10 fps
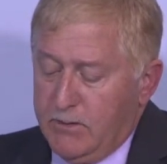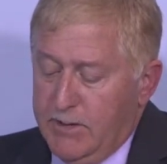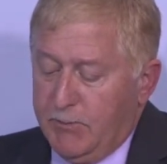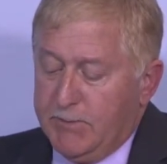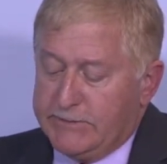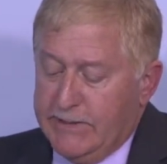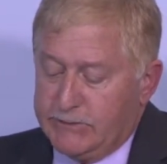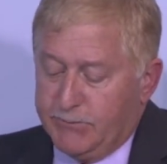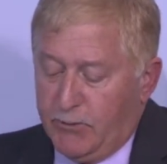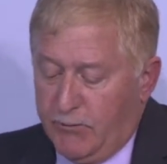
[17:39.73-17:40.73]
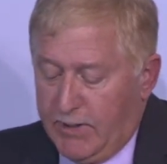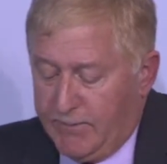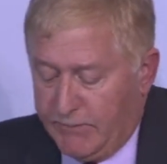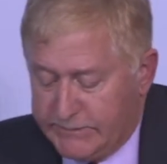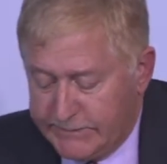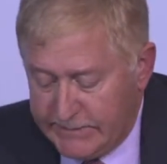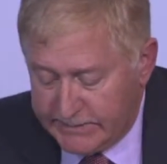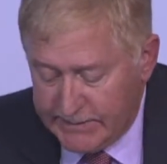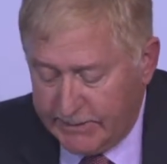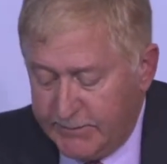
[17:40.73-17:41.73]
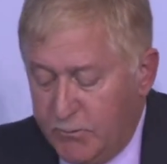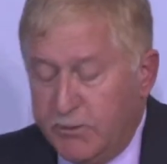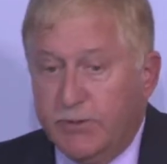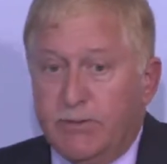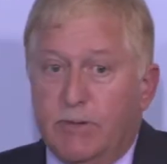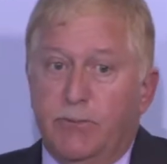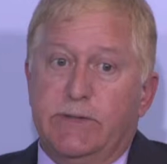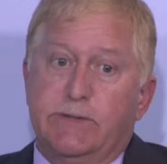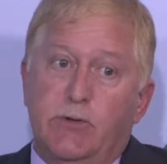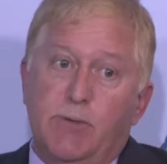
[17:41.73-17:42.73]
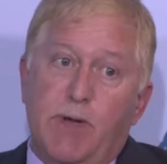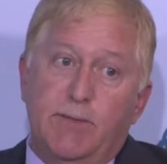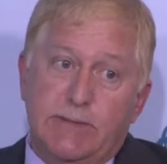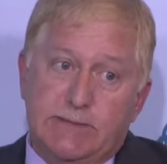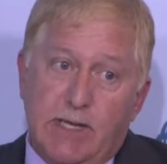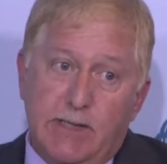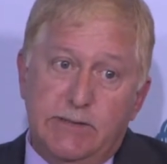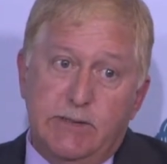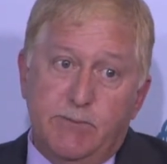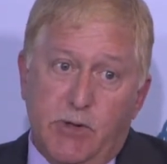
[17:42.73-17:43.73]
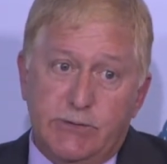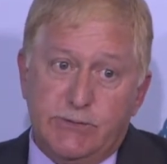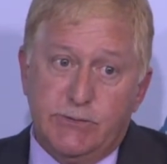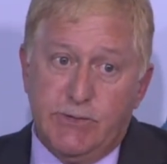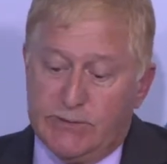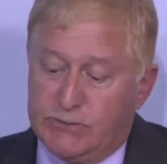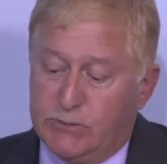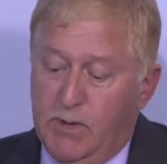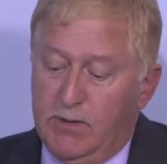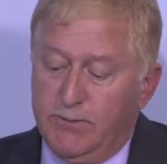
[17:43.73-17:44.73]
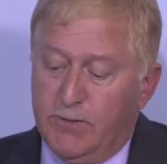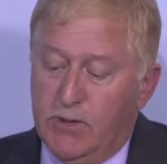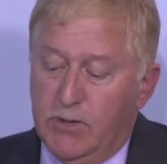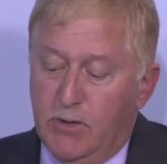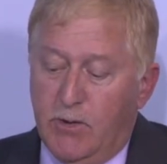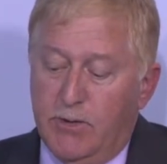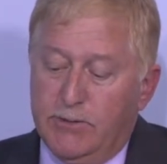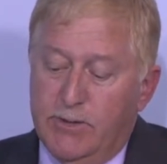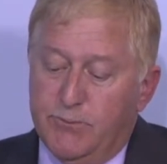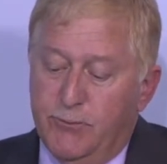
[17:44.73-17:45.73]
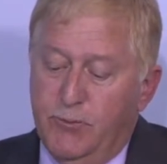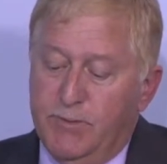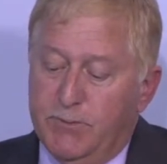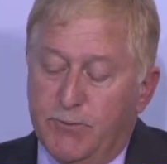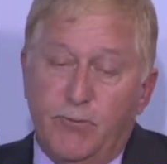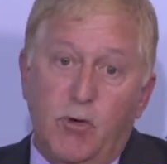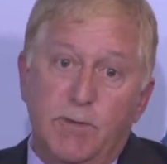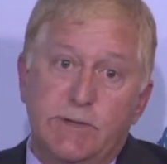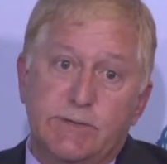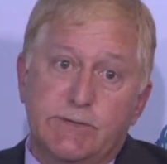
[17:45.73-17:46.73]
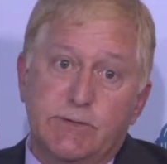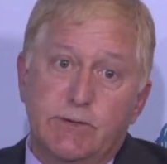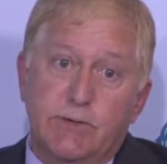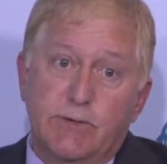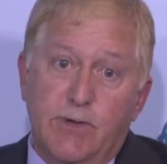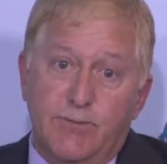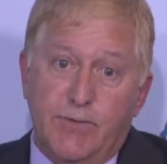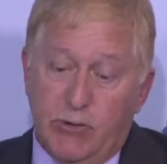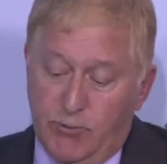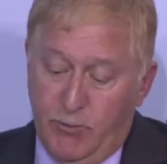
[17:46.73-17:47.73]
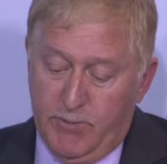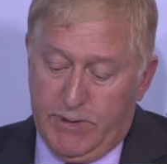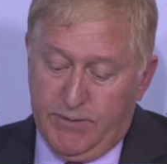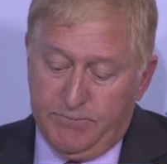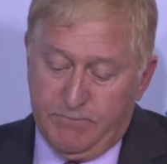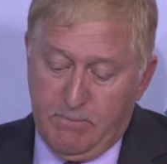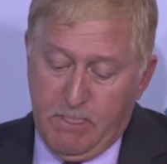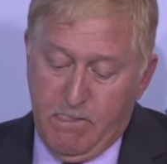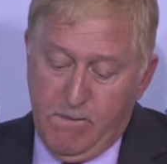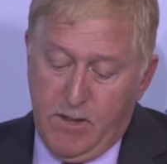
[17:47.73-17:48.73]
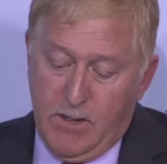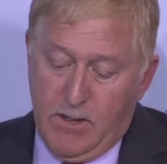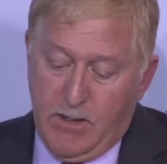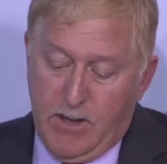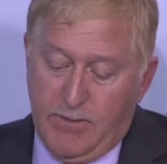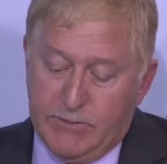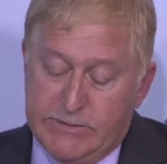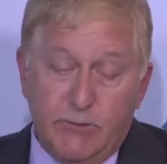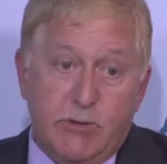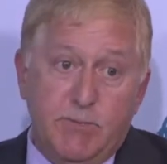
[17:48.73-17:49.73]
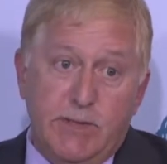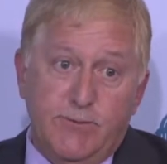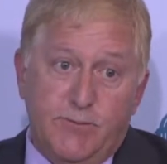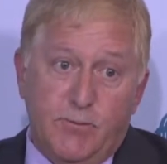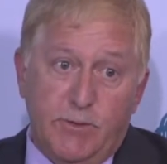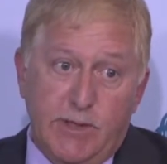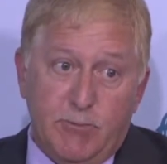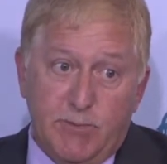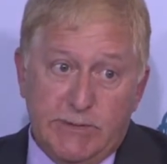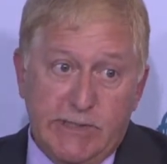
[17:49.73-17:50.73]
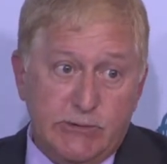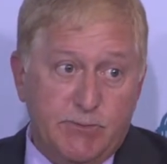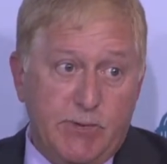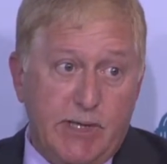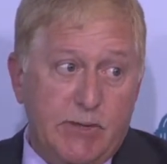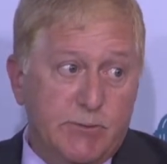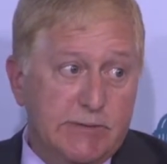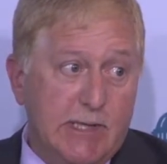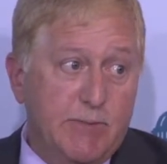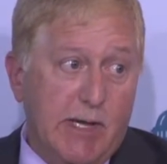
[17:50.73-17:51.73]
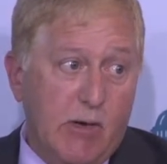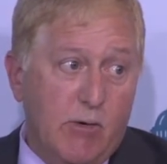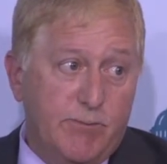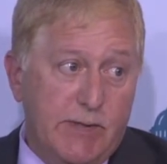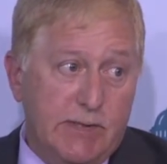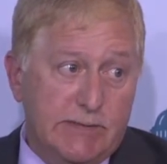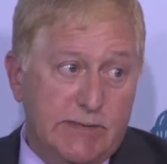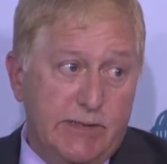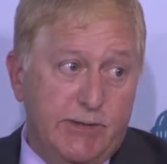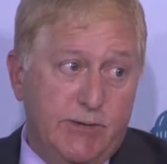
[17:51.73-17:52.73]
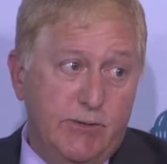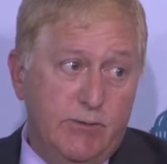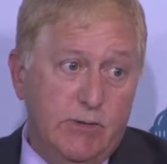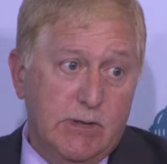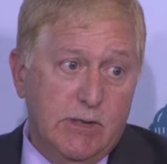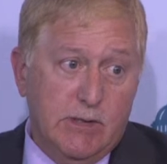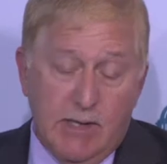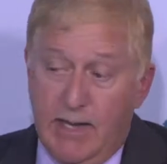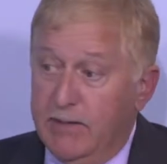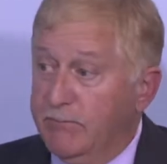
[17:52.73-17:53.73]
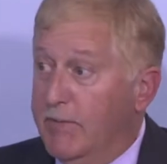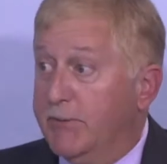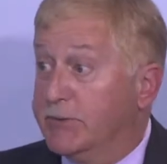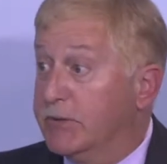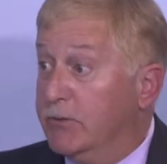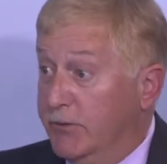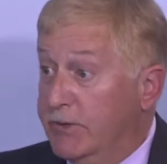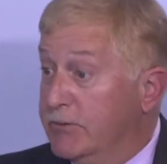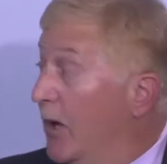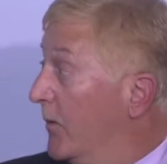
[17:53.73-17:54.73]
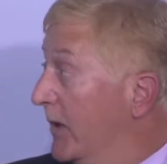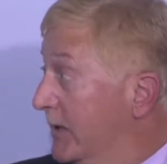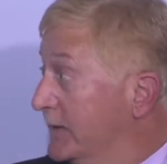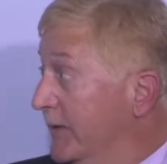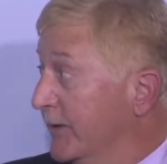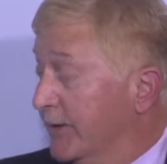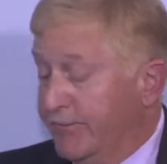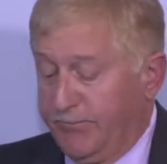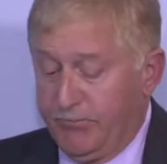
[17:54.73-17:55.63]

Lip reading: Implementation Program. This is the executive order that President Obama signed in March 2012 on improving performance of federal permitting. The steering committee for the implementation plan was led by OMB and CEQ, and members included NOAA and Interior.